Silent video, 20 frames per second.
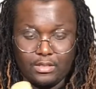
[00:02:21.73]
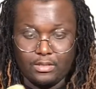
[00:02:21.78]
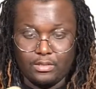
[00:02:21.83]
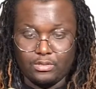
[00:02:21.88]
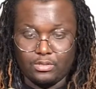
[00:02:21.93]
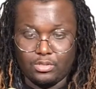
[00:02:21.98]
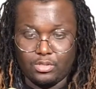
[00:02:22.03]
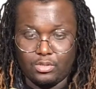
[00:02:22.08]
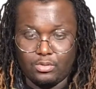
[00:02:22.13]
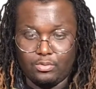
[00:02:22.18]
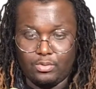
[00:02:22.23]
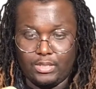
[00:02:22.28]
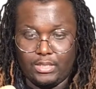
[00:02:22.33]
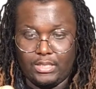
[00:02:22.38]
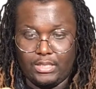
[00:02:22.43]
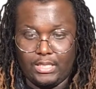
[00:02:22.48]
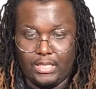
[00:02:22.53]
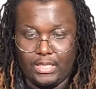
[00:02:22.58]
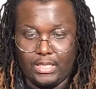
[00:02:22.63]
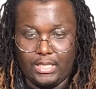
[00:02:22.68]
So
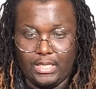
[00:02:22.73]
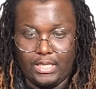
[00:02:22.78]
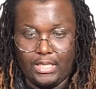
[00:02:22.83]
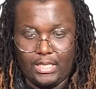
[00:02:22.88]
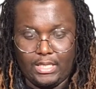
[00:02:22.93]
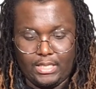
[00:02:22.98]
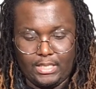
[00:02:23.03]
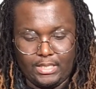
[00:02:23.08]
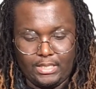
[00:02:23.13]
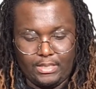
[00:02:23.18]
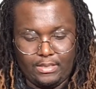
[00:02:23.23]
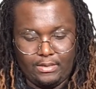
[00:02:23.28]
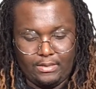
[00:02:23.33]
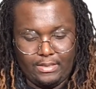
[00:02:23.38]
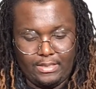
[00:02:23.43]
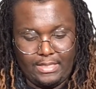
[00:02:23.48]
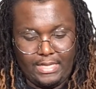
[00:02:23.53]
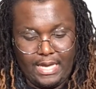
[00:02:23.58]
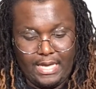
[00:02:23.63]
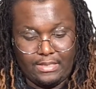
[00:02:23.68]
yeah.
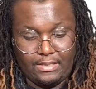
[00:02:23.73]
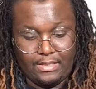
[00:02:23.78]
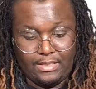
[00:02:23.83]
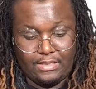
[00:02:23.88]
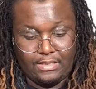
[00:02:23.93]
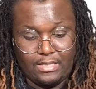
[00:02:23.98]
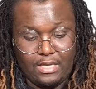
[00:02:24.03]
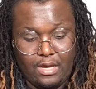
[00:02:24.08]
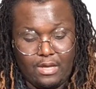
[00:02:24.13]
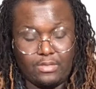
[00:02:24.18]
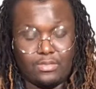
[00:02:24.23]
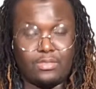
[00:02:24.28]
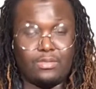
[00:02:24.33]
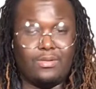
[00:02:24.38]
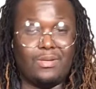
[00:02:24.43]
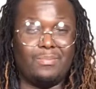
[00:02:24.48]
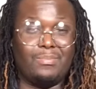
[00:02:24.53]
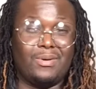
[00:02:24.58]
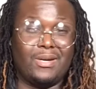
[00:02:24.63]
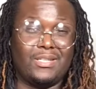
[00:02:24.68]
Got this also
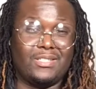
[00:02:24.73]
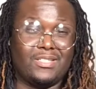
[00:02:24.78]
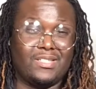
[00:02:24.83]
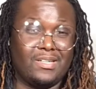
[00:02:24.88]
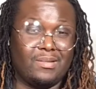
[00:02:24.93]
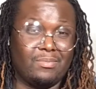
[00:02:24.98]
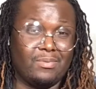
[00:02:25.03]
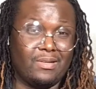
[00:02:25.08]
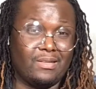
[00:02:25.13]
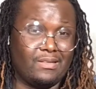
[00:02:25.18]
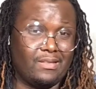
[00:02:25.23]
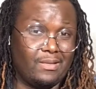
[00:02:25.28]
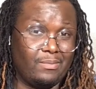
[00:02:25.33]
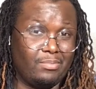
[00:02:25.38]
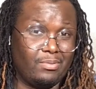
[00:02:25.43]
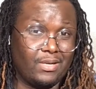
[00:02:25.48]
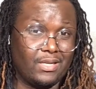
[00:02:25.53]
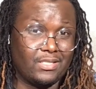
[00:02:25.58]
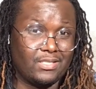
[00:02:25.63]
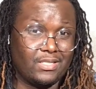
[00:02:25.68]
at Price Chopper. I think
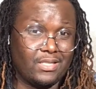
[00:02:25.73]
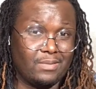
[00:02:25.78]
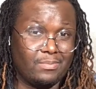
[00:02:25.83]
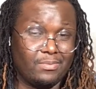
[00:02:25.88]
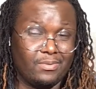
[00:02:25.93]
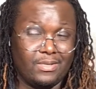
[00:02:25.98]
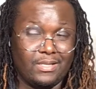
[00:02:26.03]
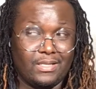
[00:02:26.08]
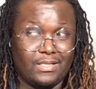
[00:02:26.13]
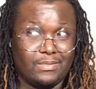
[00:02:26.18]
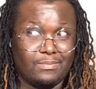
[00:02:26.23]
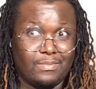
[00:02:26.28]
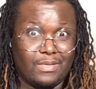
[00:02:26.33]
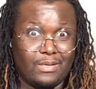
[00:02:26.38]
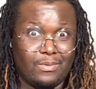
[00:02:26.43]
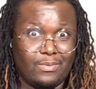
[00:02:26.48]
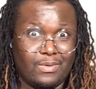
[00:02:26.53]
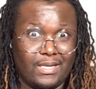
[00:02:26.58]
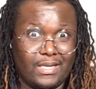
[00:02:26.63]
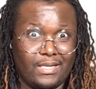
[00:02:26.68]
Price Chopper is my
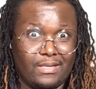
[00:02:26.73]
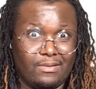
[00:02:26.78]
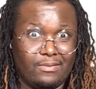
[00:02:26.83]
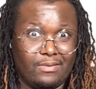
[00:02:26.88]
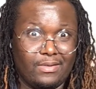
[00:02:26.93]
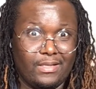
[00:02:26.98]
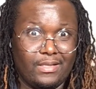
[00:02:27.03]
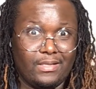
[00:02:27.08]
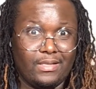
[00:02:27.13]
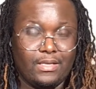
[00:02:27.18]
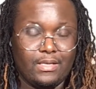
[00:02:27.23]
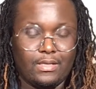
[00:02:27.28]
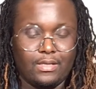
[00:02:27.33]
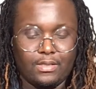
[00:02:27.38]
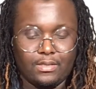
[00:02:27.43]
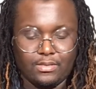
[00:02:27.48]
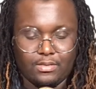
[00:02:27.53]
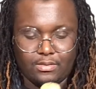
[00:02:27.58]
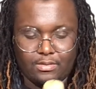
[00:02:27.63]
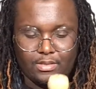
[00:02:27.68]
winery.
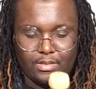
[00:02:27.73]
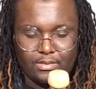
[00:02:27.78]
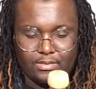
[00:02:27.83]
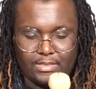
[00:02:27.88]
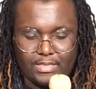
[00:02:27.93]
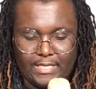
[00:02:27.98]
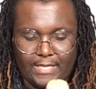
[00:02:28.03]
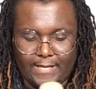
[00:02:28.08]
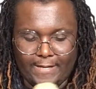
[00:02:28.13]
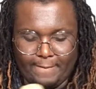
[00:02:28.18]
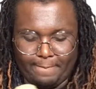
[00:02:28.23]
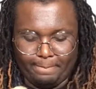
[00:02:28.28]
So there's that.